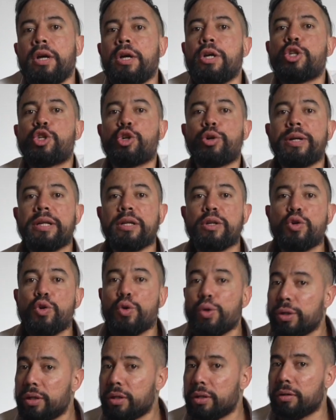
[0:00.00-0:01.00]
During
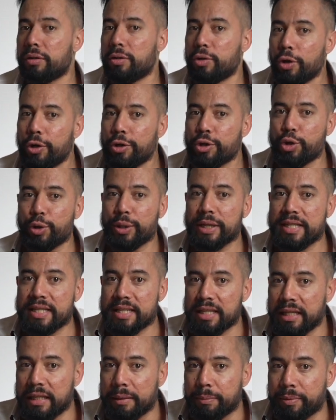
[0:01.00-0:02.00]
good, nurturing
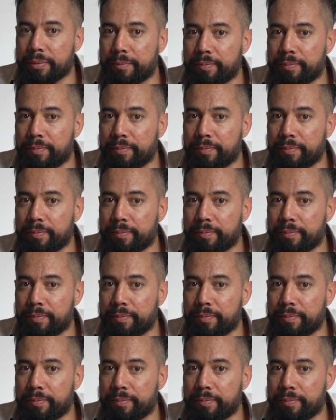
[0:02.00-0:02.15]
sleep,